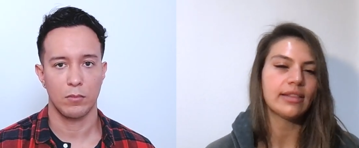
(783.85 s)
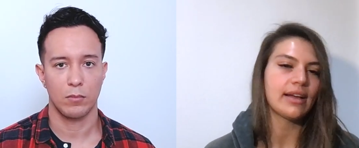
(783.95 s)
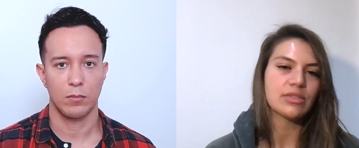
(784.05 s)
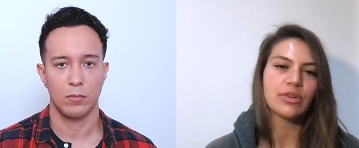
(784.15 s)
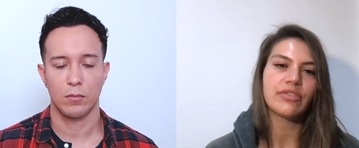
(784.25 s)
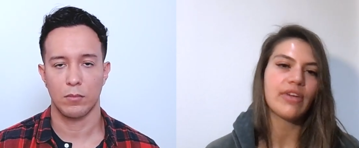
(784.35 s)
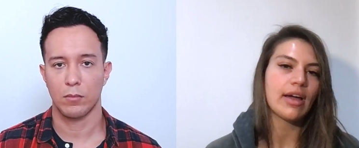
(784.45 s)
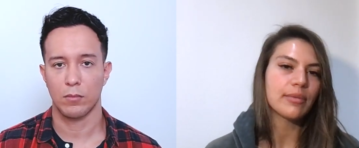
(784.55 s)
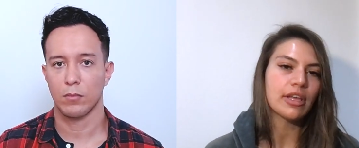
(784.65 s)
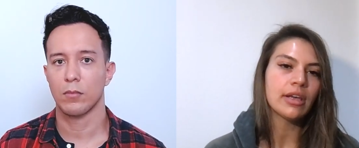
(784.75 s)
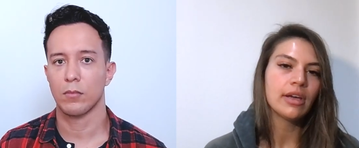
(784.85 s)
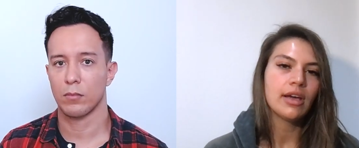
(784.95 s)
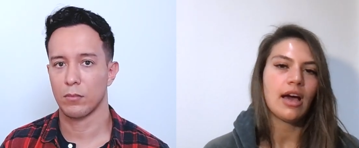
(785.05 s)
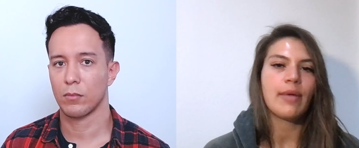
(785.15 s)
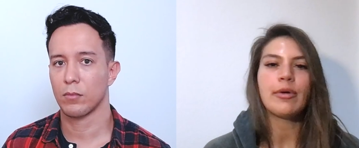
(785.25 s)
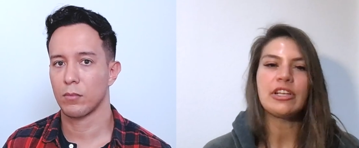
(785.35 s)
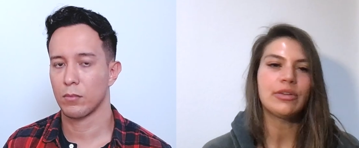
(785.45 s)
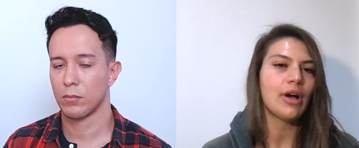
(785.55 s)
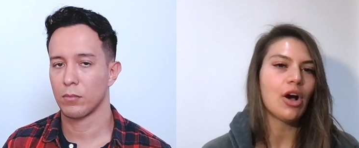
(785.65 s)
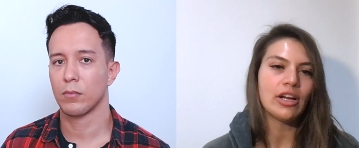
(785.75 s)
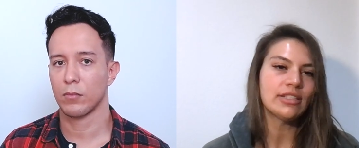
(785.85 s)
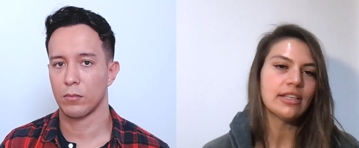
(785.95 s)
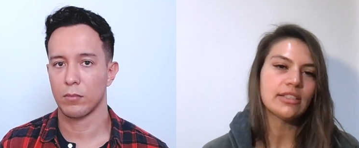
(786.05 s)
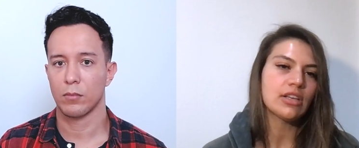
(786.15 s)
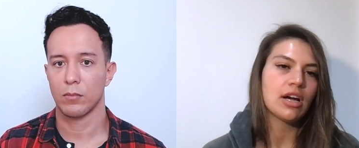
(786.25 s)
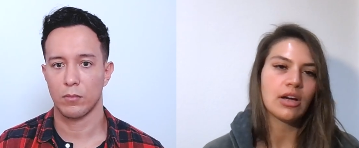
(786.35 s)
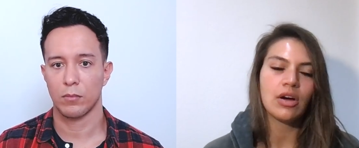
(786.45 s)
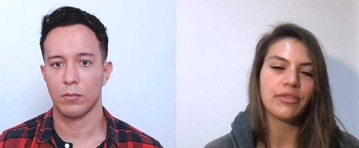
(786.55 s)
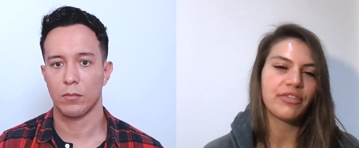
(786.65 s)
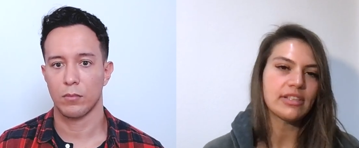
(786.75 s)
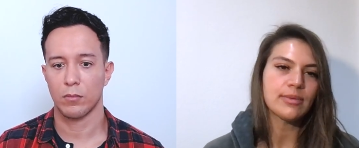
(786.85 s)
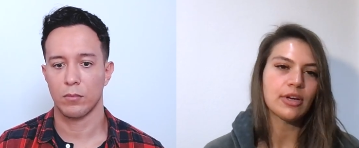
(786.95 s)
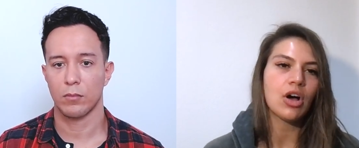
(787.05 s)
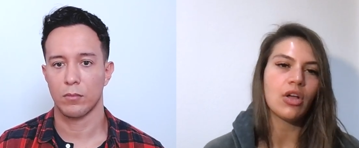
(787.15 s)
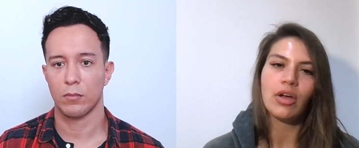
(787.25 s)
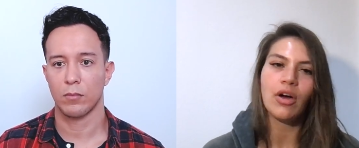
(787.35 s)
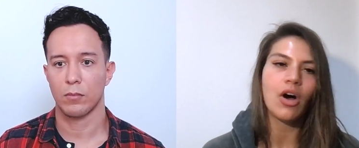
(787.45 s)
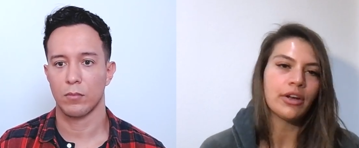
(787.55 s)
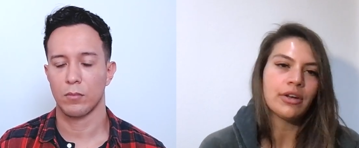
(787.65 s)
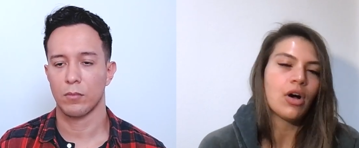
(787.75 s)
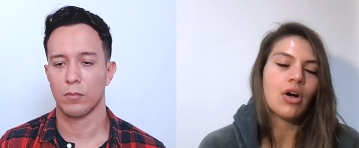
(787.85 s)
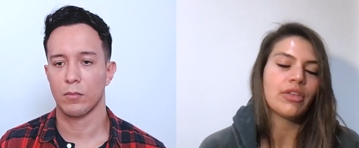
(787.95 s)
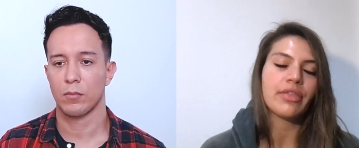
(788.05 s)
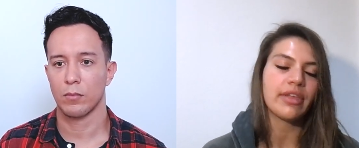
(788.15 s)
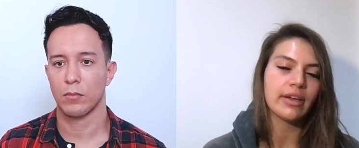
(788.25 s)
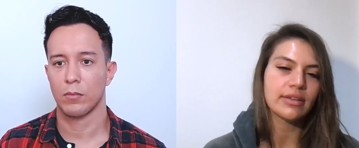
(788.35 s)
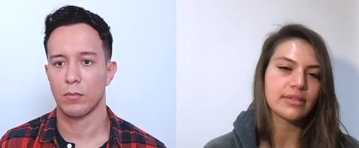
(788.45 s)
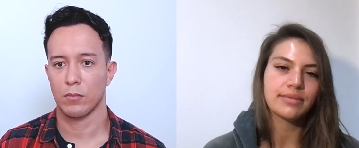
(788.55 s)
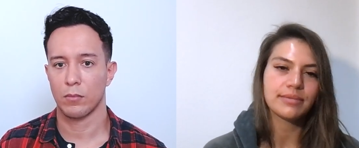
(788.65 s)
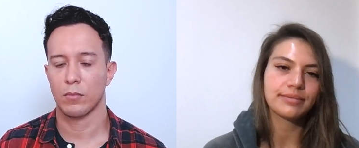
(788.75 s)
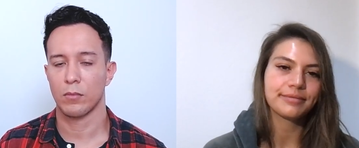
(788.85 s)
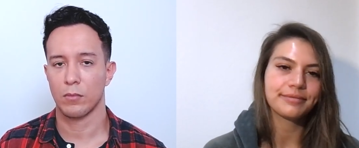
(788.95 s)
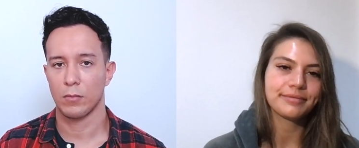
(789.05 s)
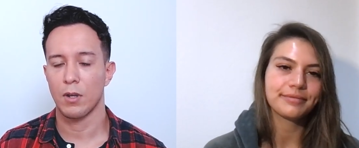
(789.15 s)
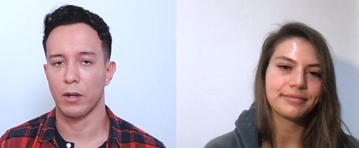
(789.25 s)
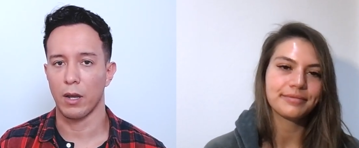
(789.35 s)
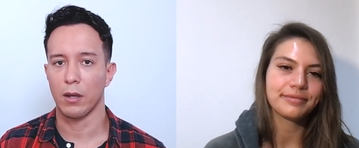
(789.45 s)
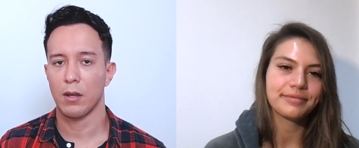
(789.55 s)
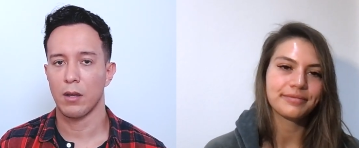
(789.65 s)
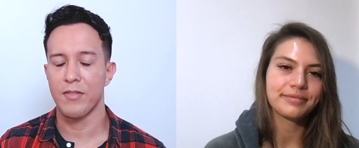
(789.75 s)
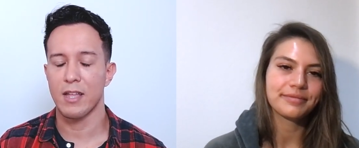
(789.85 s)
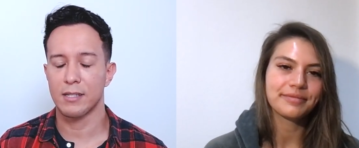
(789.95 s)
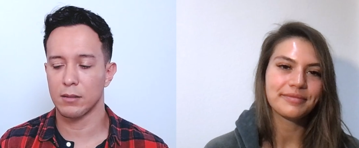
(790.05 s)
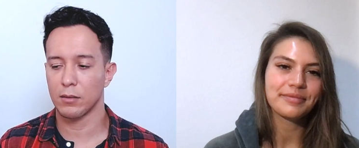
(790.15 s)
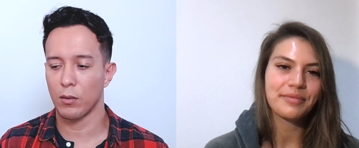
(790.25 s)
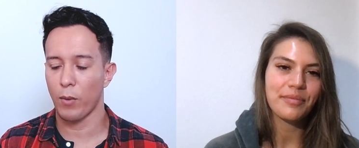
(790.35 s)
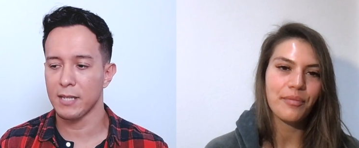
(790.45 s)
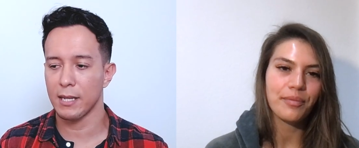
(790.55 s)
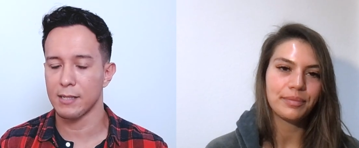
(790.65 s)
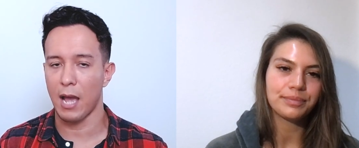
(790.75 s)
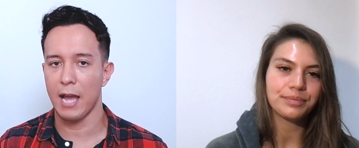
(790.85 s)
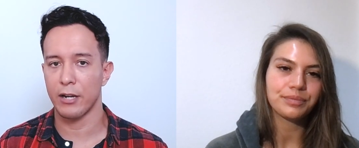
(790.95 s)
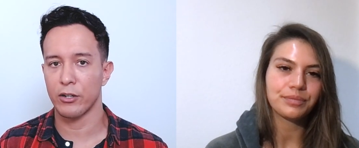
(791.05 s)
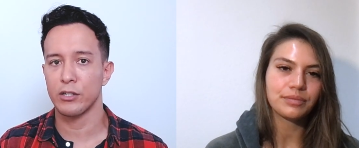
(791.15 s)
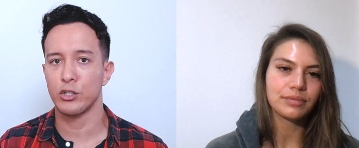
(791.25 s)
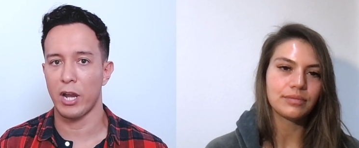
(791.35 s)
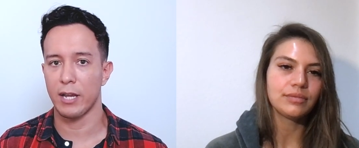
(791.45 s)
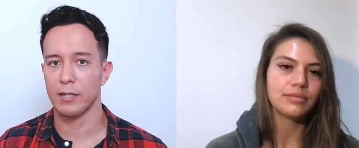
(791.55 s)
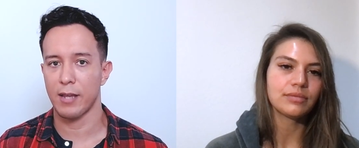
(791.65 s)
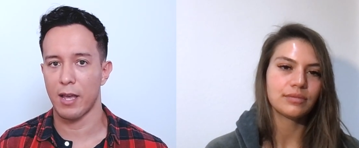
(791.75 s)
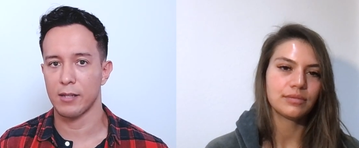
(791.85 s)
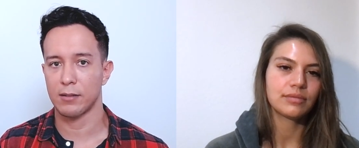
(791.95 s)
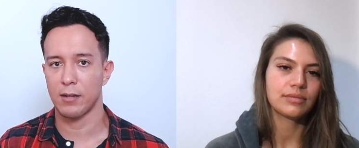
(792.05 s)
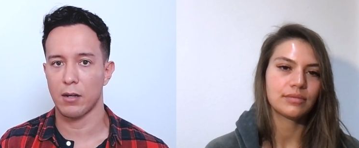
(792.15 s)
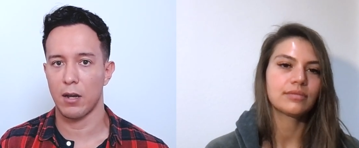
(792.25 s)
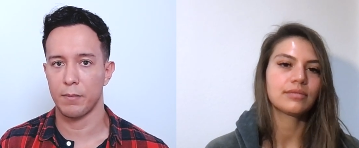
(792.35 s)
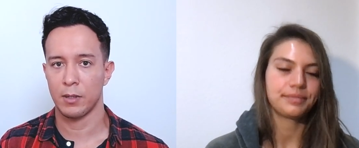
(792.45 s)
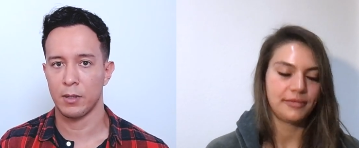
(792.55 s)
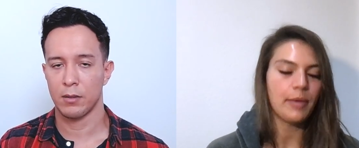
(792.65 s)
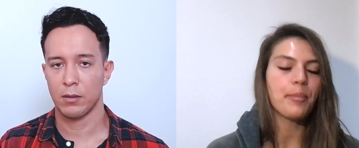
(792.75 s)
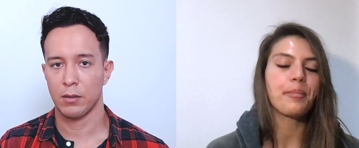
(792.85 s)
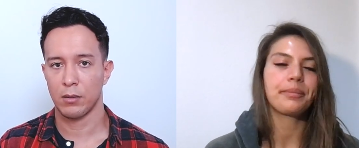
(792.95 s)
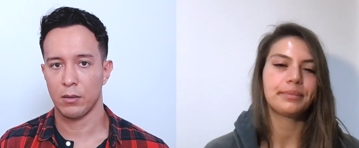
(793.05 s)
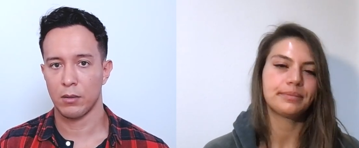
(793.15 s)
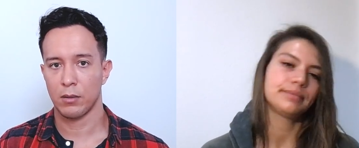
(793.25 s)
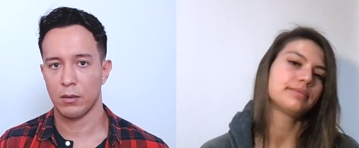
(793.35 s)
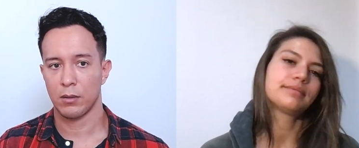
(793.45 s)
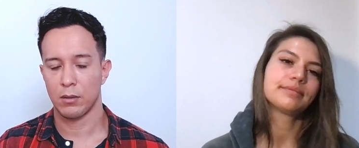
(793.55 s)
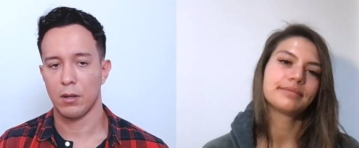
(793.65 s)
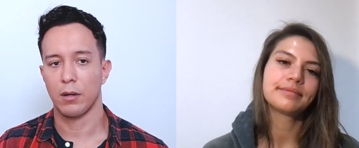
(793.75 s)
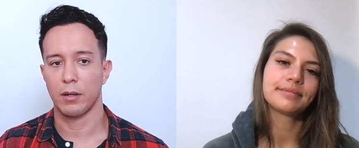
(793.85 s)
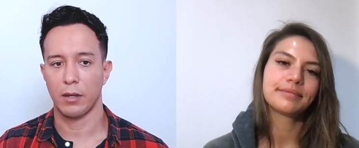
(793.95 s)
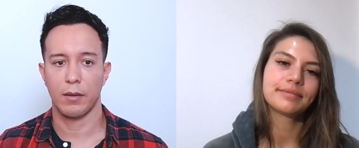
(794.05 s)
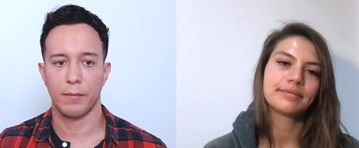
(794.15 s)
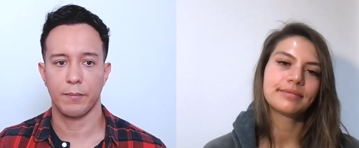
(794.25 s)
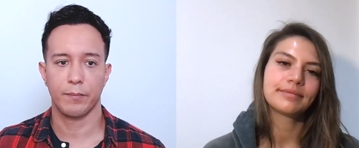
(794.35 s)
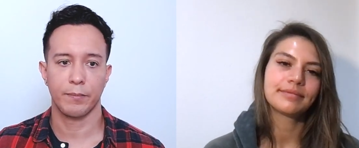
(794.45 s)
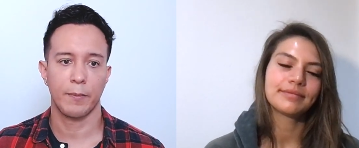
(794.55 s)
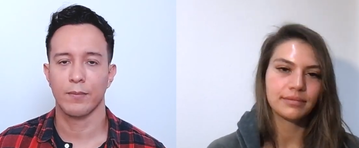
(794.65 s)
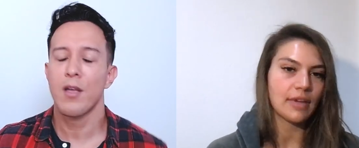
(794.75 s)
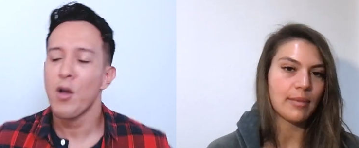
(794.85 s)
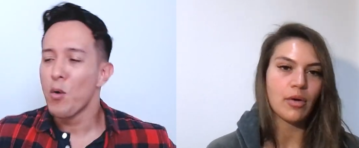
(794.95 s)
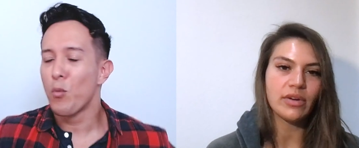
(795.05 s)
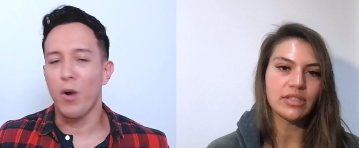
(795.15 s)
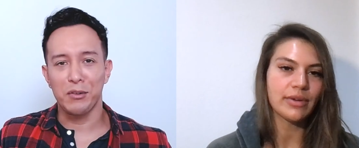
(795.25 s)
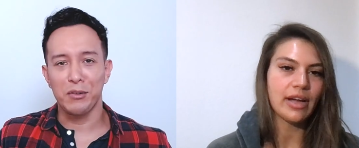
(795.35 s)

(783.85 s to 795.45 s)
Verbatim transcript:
Speaker 1: that's where you find me i'm on on tiktok on facebook all on all the things okay
Speaker 2: and that's the website is irongiantess.com yep okay great well